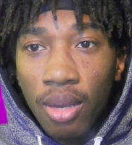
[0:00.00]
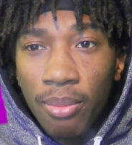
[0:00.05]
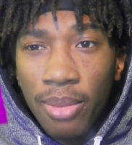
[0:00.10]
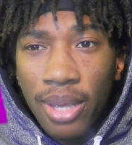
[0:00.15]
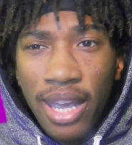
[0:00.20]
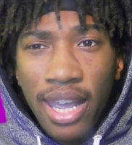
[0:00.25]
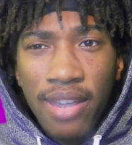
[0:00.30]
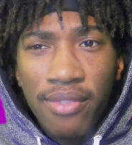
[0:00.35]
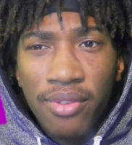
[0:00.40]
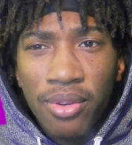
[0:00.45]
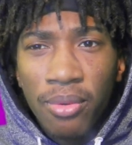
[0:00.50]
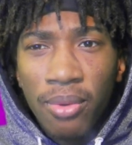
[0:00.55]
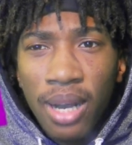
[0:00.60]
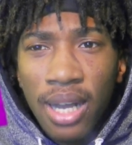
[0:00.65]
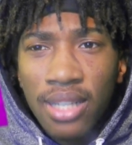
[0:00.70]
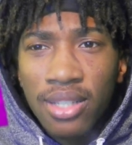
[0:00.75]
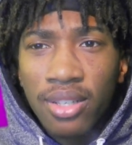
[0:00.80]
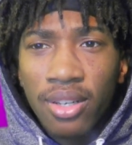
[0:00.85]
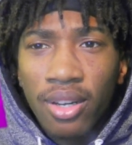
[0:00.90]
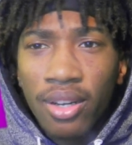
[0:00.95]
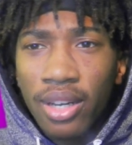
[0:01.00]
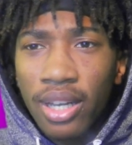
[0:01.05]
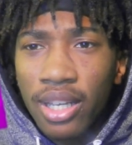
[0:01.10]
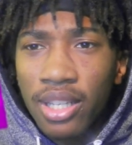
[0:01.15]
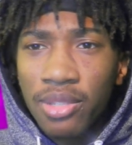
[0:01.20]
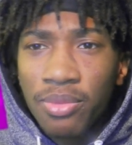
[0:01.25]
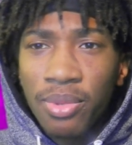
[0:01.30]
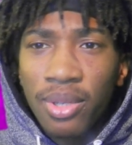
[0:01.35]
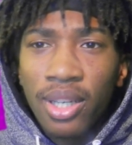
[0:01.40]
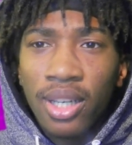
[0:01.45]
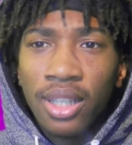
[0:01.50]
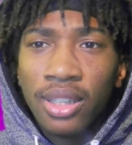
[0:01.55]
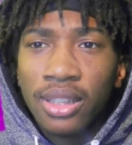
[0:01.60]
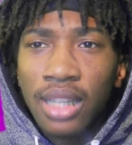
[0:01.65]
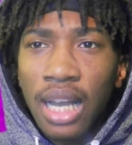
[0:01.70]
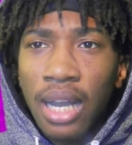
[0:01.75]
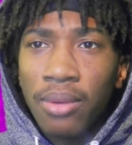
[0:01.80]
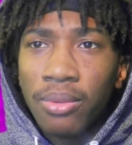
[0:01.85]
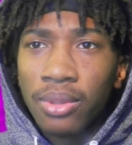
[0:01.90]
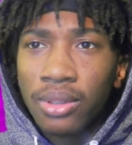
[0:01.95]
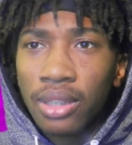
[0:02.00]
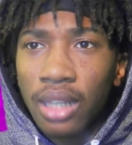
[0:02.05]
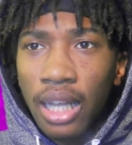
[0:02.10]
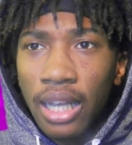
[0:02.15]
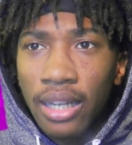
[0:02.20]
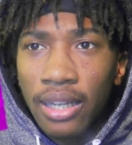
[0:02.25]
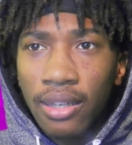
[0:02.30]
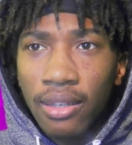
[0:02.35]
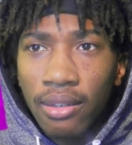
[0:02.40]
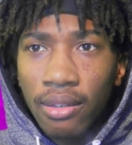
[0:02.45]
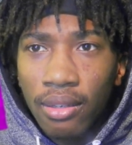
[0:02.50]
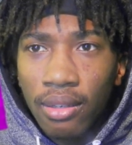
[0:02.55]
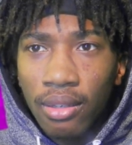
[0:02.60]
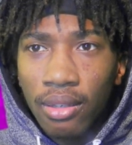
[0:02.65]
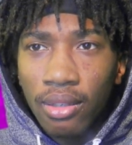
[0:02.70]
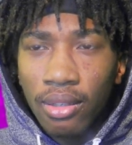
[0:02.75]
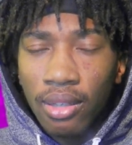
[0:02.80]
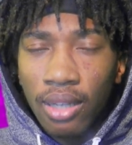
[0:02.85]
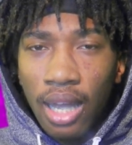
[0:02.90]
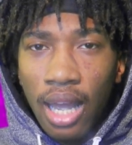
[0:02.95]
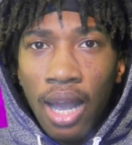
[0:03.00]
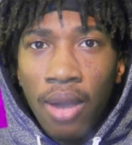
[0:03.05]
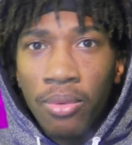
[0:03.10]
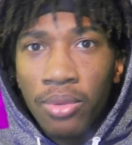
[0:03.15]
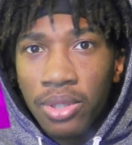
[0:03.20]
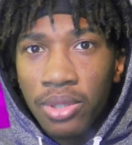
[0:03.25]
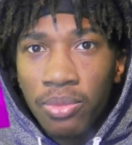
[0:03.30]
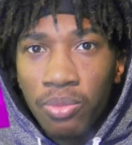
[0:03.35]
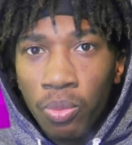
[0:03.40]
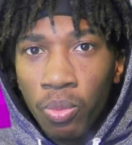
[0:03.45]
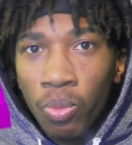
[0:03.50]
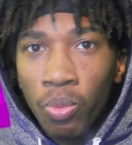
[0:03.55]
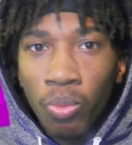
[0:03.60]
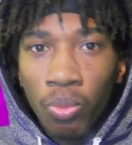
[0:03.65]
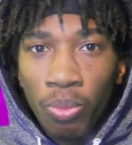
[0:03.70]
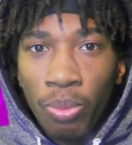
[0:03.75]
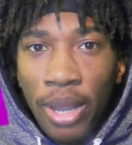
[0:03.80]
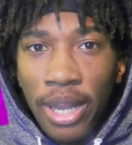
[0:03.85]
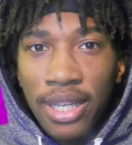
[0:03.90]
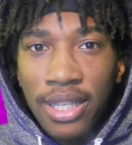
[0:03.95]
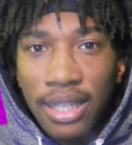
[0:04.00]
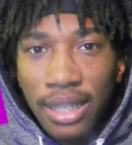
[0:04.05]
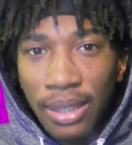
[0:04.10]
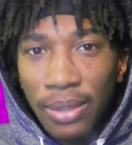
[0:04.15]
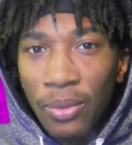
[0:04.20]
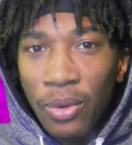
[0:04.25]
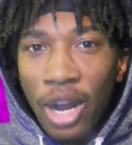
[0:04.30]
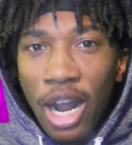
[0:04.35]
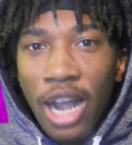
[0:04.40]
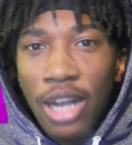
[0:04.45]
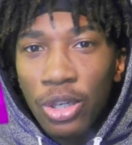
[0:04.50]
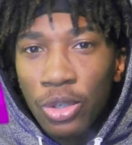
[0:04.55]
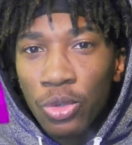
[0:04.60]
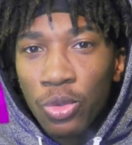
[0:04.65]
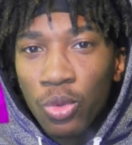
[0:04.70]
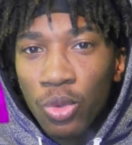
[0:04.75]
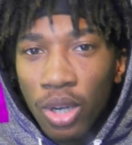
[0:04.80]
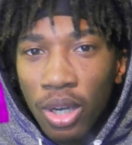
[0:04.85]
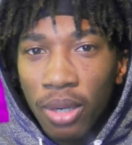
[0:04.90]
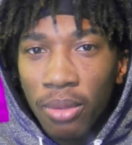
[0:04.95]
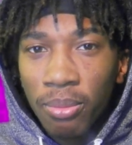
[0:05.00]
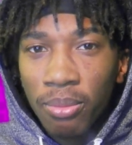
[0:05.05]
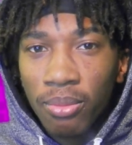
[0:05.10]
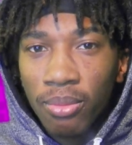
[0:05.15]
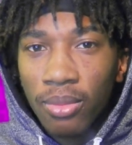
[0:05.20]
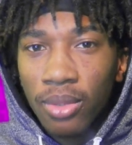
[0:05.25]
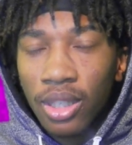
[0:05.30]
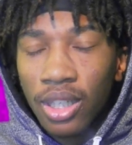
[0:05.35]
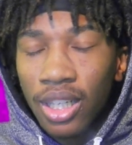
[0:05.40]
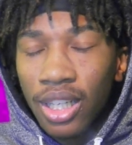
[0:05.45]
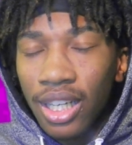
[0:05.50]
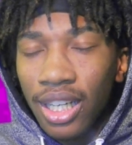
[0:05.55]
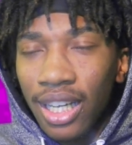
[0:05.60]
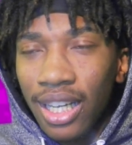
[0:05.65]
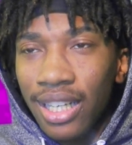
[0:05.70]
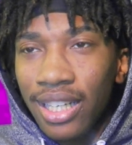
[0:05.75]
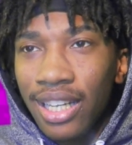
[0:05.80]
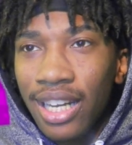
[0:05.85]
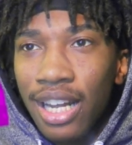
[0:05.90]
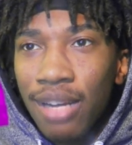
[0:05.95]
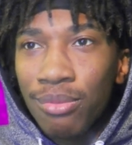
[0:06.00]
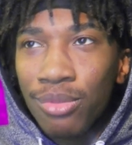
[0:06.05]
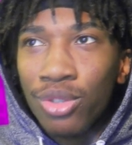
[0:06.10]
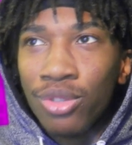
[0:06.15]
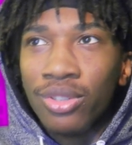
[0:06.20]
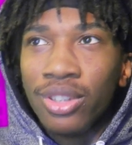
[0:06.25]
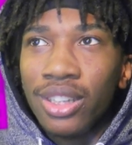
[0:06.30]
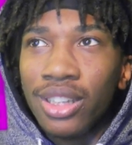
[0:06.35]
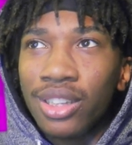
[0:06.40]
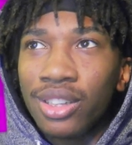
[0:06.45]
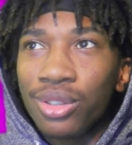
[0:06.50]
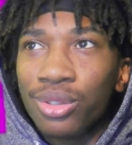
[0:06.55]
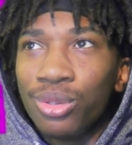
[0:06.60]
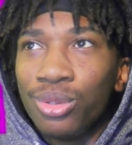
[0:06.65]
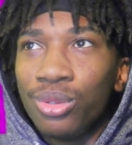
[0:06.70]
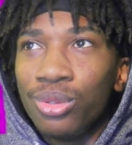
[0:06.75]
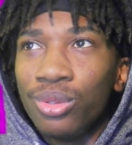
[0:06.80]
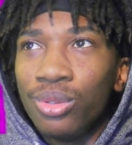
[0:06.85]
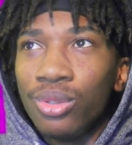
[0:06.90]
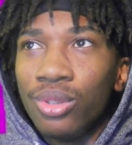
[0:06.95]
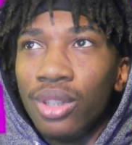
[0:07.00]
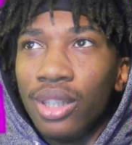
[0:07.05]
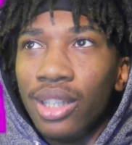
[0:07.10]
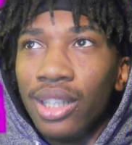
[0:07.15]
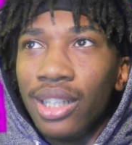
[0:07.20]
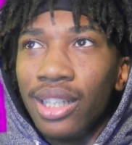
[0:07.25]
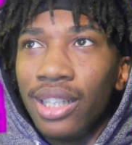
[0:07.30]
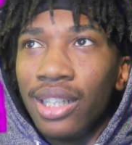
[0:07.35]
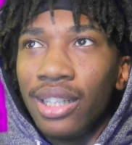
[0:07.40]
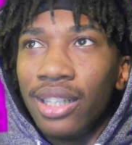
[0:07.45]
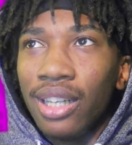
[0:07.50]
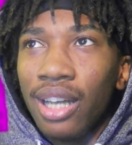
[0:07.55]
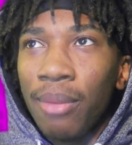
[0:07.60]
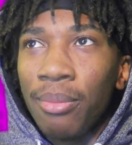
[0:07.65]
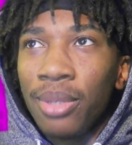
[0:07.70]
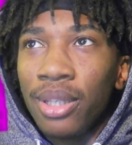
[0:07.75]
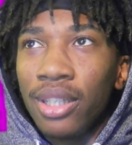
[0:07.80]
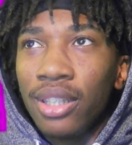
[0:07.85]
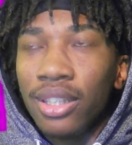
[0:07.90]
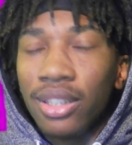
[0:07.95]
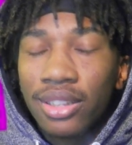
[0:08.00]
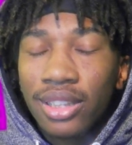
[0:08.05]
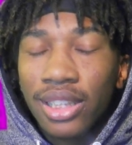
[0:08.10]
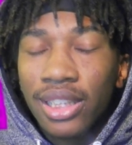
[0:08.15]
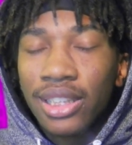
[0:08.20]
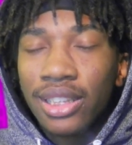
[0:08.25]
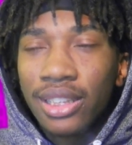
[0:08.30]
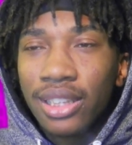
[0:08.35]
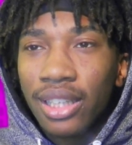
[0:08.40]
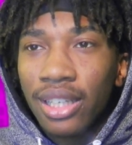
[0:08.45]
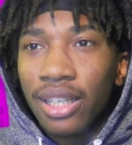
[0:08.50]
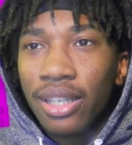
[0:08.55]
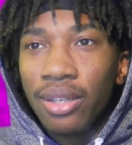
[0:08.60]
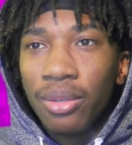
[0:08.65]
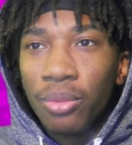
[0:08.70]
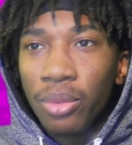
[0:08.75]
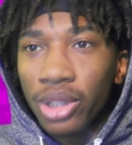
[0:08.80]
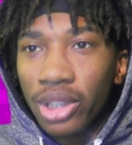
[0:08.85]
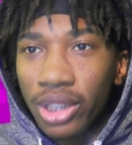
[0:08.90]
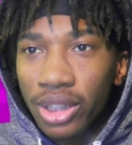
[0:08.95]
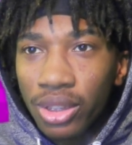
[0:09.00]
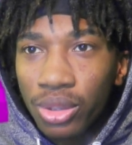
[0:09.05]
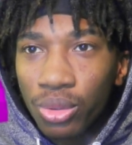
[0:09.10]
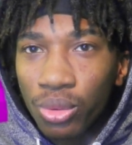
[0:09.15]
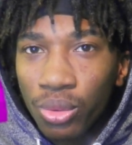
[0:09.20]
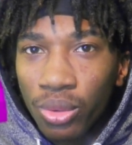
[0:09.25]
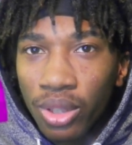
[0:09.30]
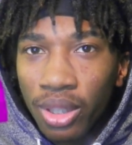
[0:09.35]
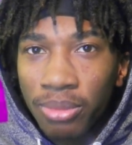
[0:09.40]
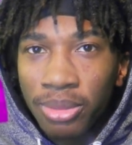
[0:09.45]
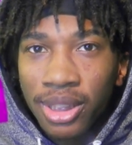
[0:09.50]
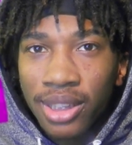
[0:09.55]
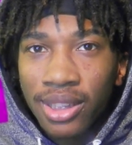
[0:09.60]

behavior wise and all that, is because I was basically where I grew up. And then I moved to this school, and I mean to this city with this school, and I'm